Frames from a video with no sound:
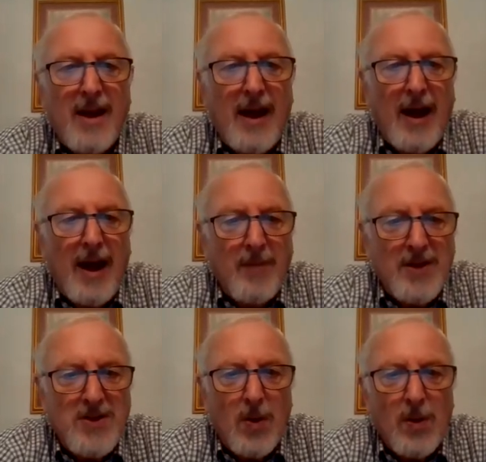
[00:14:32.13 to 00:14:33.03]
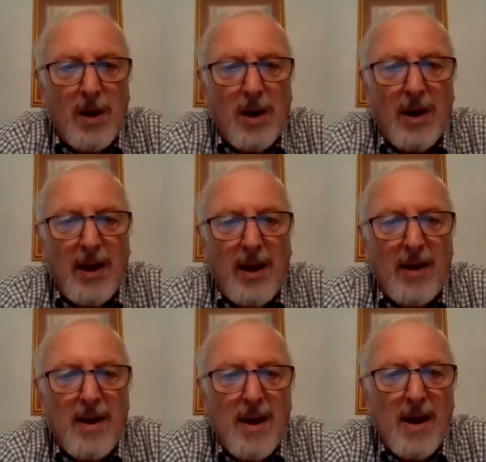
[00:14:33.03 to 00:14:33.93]
It's all
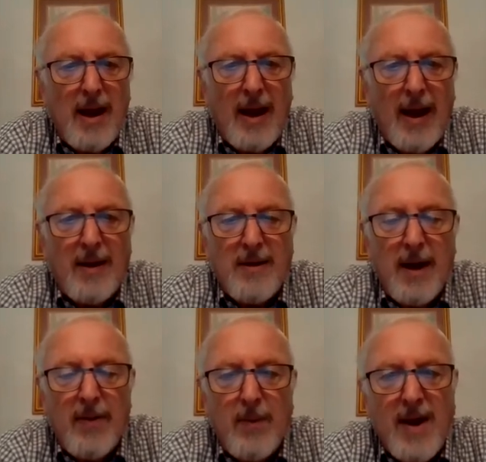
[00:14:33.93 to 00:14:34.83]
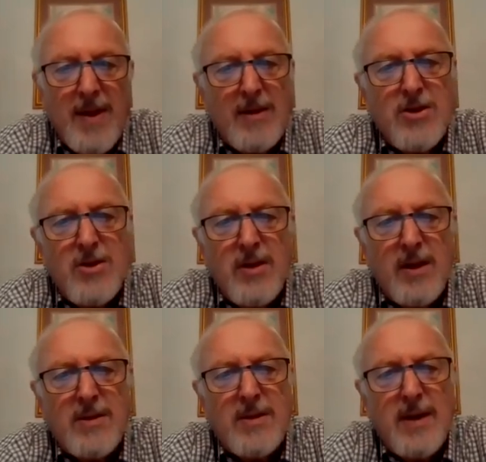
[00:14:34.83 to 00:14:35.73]
clean. And the way they do
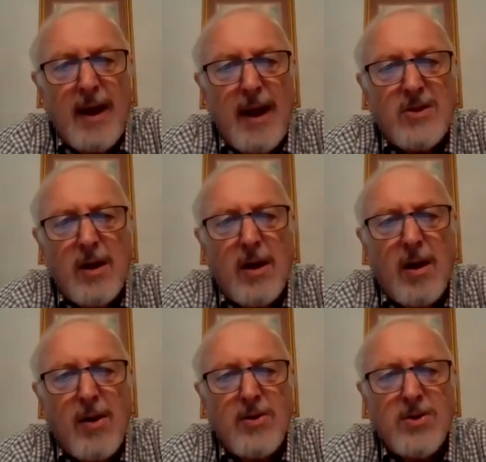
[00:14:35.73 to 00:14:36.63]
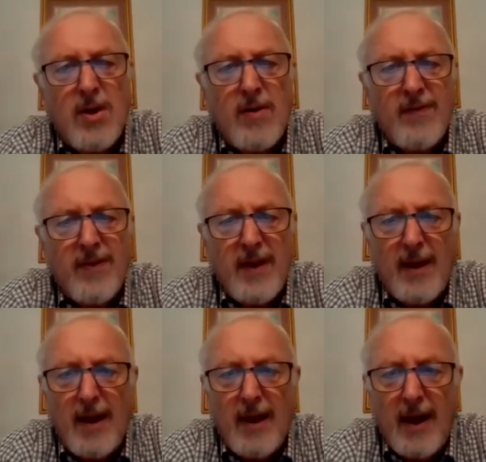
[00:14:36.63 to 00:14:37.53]
this is they actually close off the
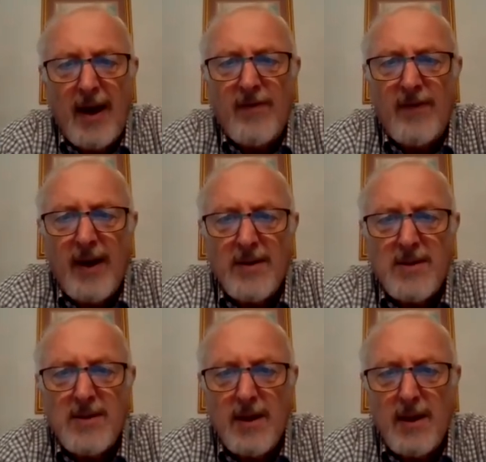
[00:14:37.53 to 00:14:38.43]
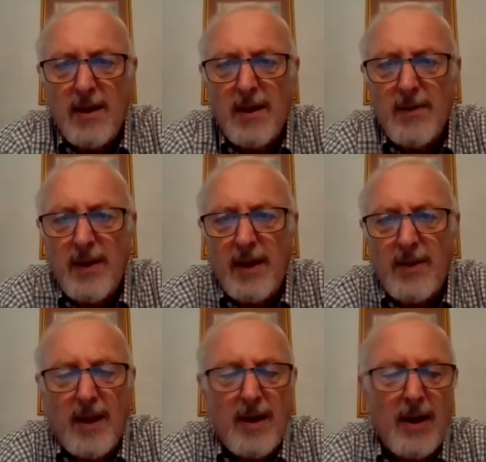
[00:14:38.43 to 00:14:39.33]
air vents that
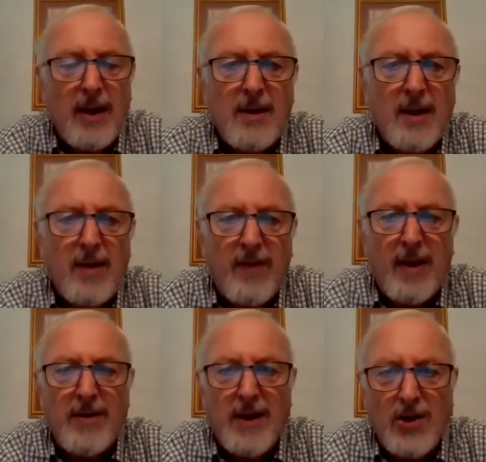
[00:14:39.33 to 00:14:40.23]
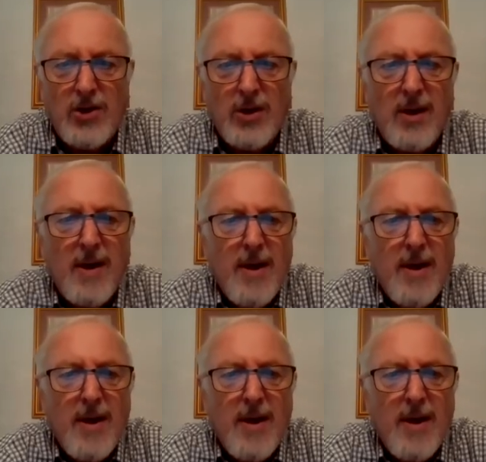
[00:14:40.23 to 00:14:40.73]
are in the foundation